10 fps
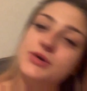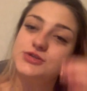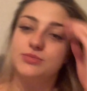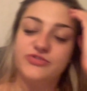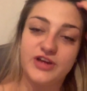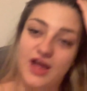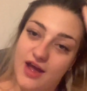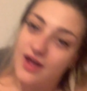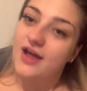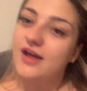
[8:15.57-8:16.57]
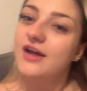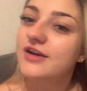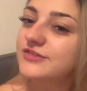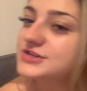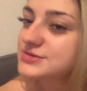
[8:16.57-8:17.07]
it's up for you
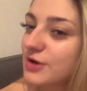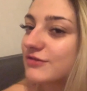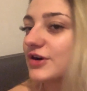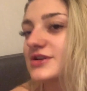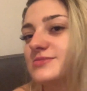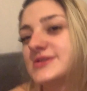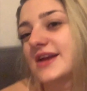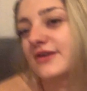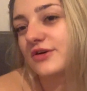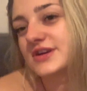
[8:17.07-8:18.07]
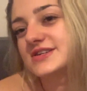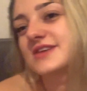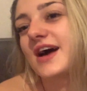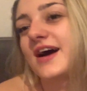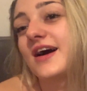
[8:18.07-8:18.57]
for tomorrow because I'm staying at Connor's
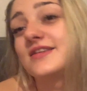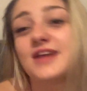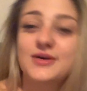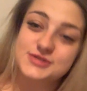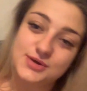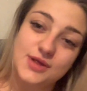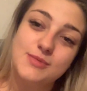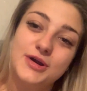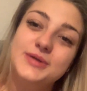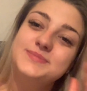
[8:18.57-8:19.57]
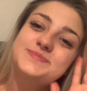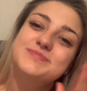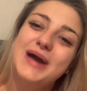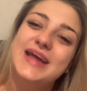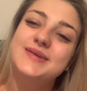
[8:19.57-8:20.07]
and I'll see you all in the morning.
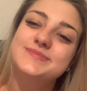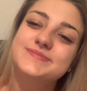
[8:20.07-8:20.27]
Bye.